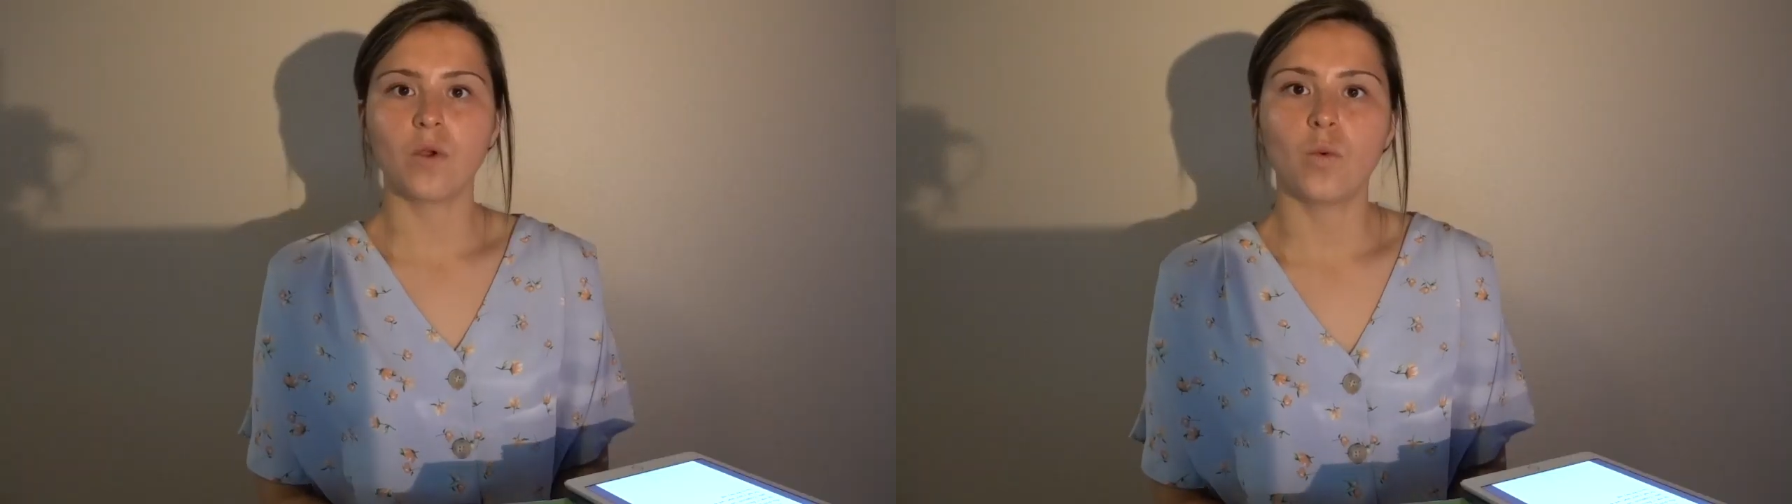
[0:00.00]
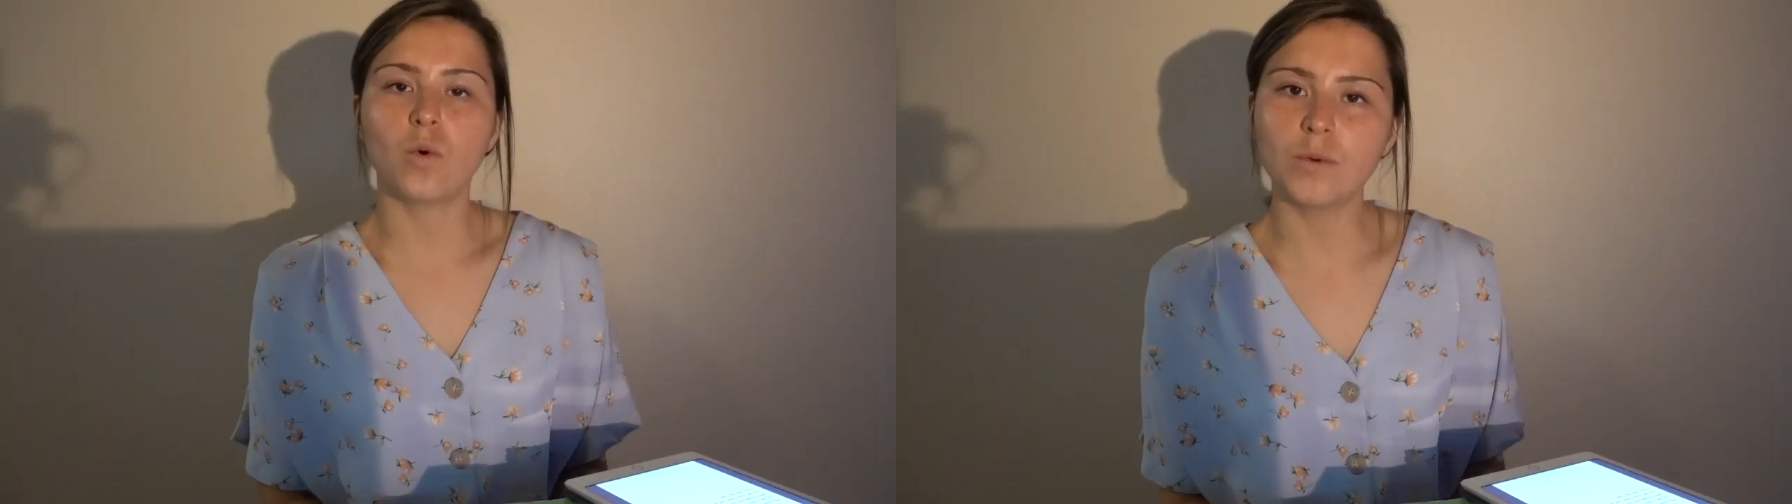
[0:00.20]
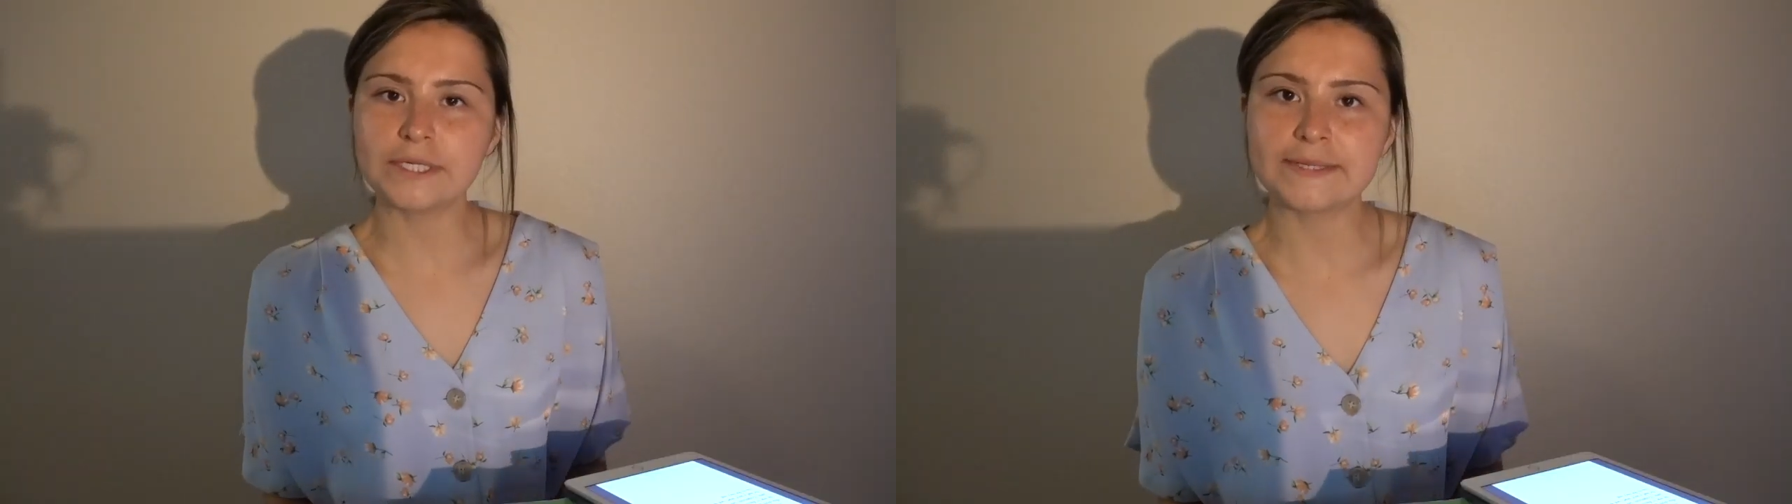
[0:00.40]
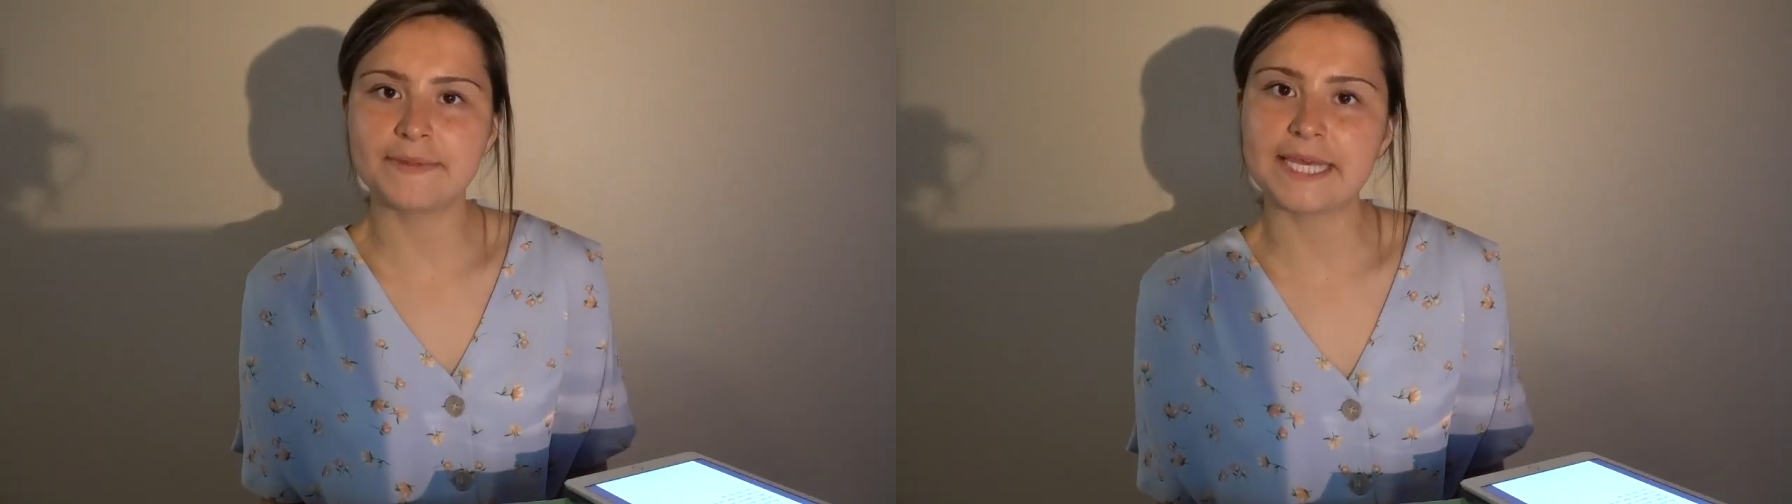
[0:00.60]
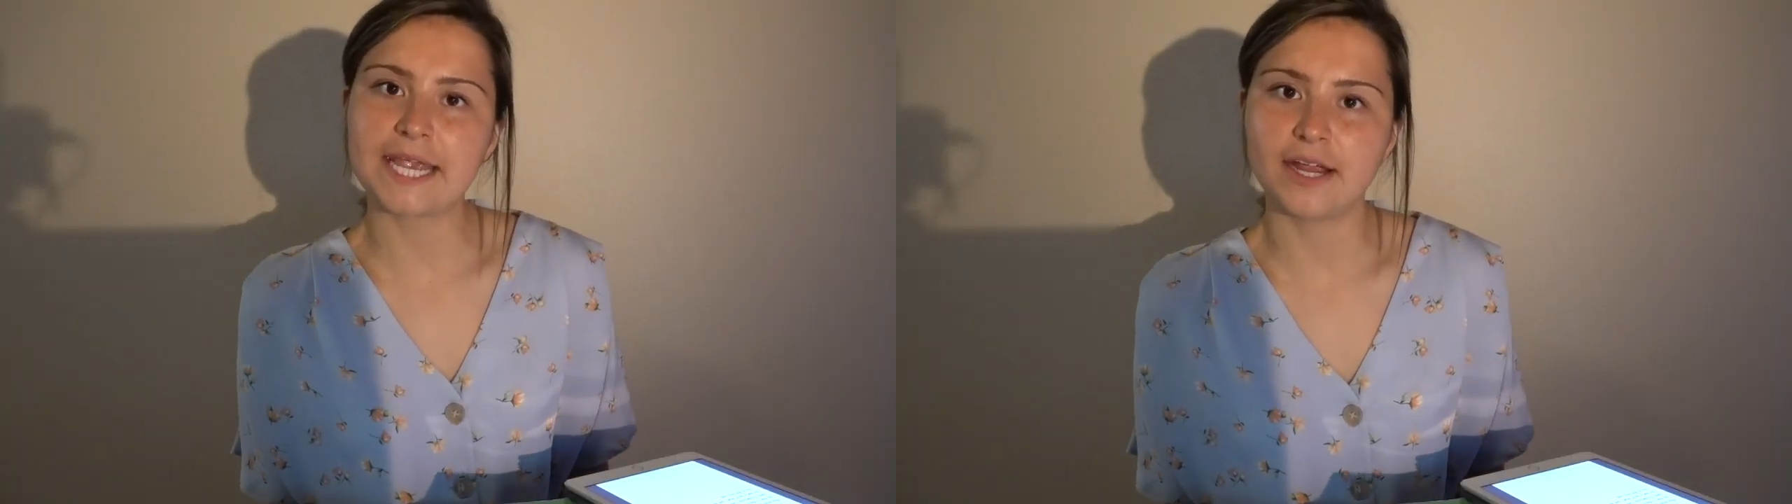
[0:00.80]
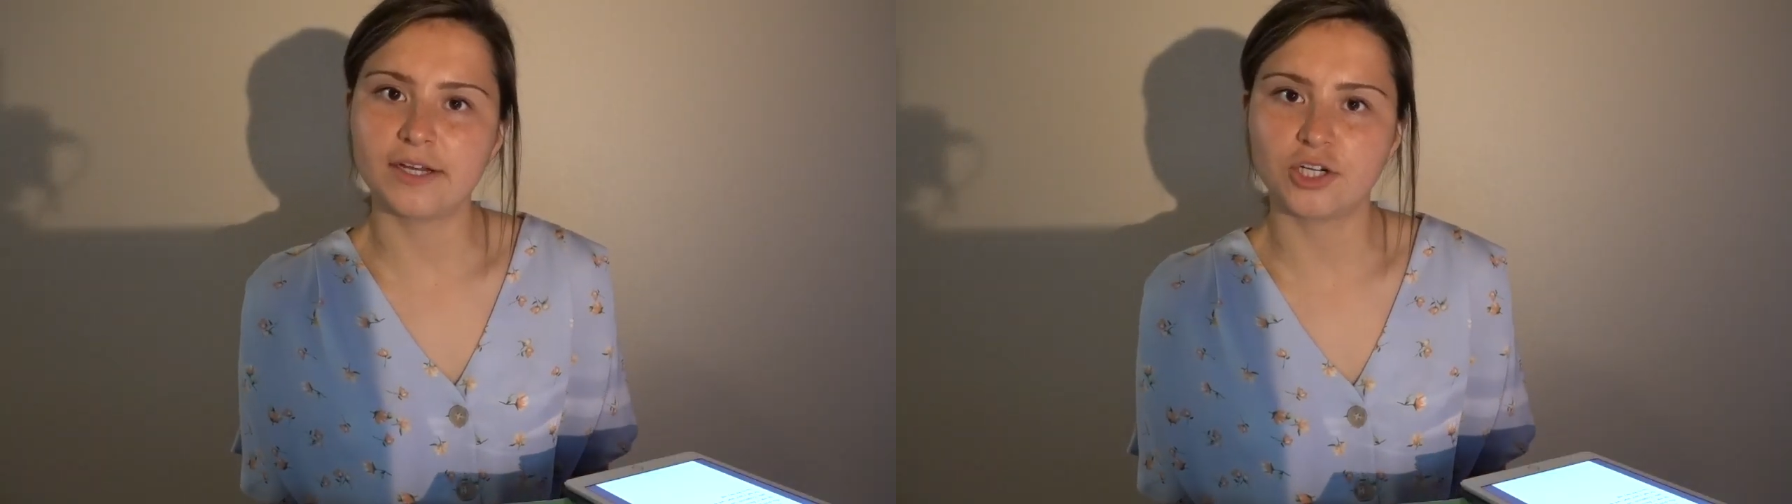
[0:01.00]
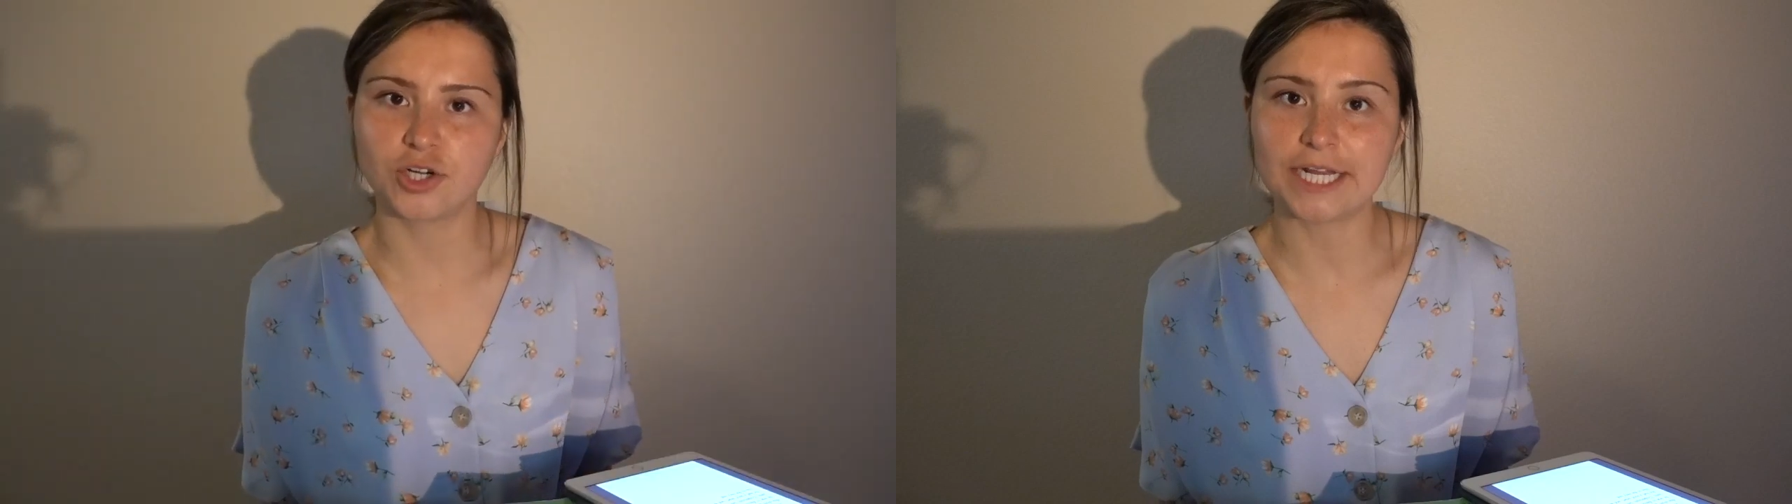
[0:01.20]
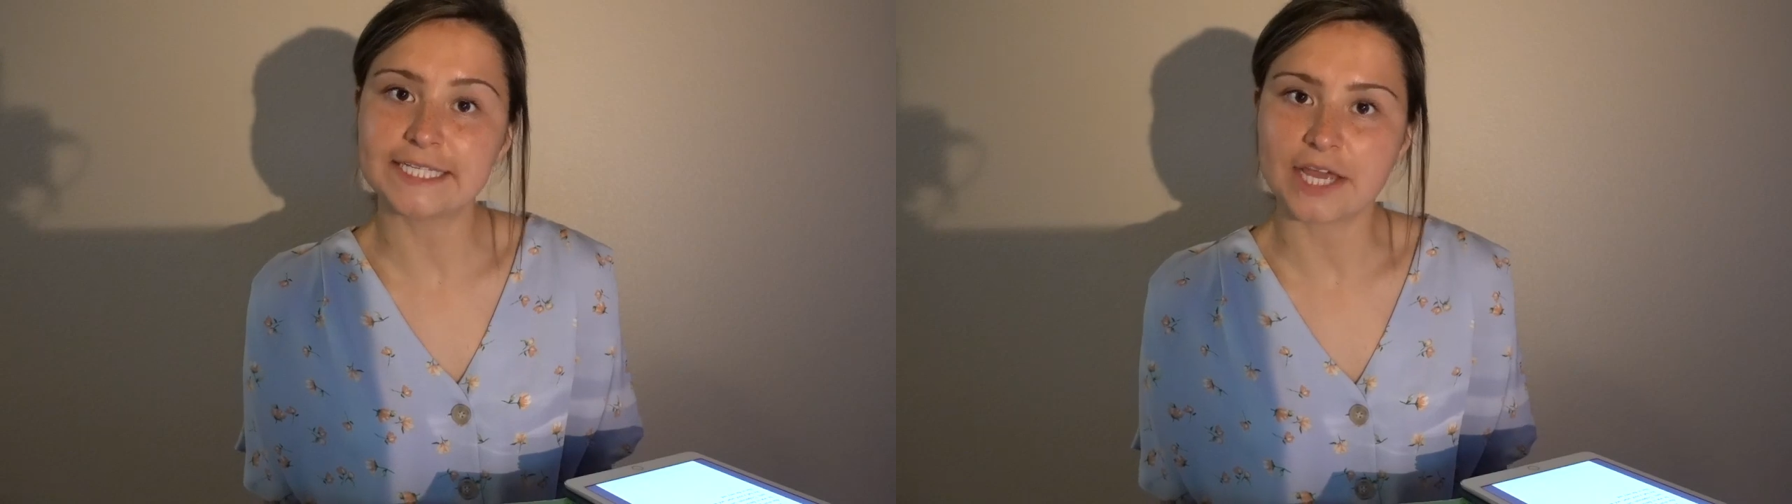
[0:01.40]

What were some of the character traits